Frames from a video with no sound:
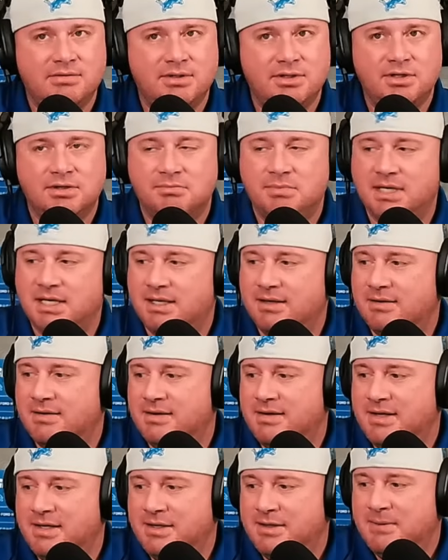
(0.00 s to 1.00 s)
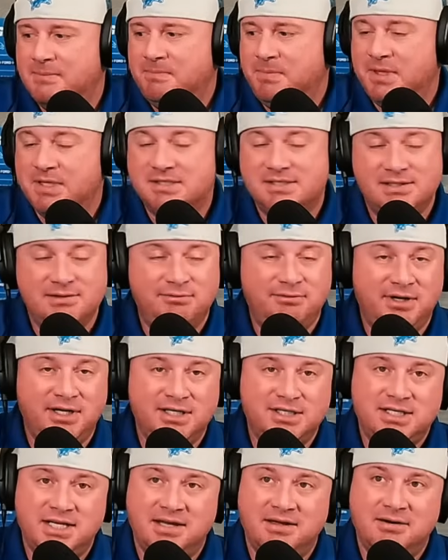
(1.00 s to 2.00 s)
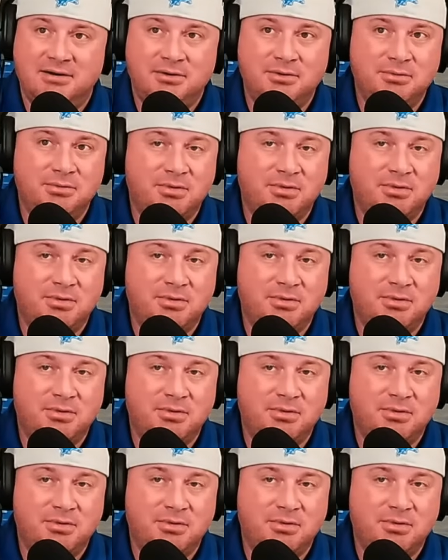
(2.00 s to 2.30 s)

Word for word: Look, man, this is a fun channel.